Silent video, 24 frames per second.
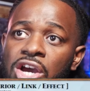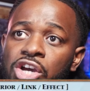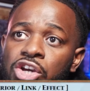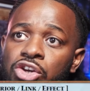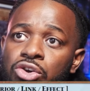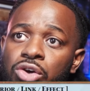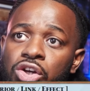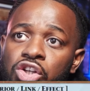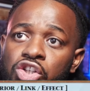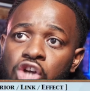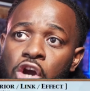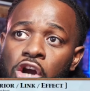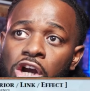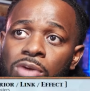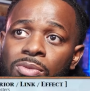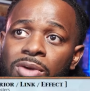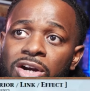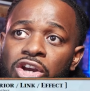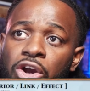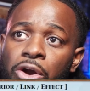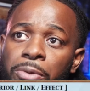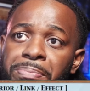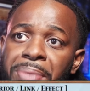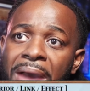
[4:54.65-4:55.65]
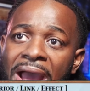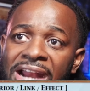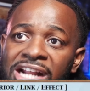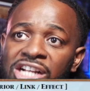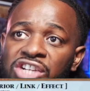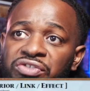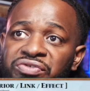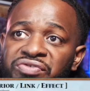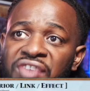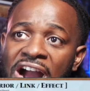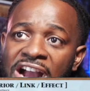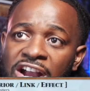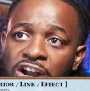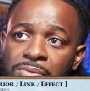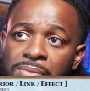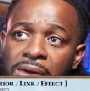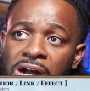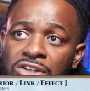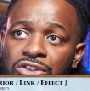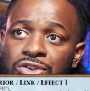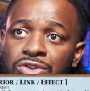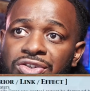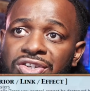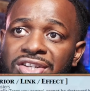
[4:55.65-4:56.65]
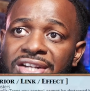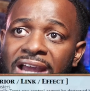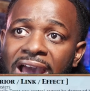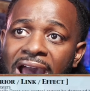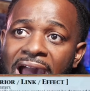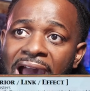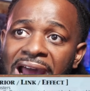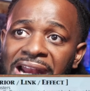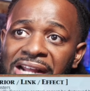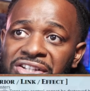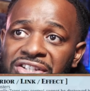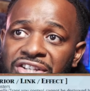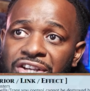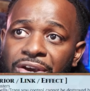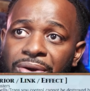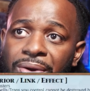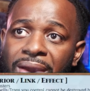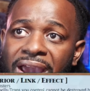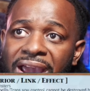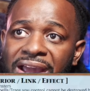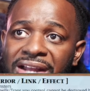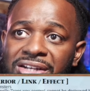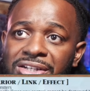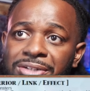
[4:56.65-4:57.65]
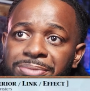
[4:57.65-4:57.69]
You can target one of your banished fire monsters and add it to your hand.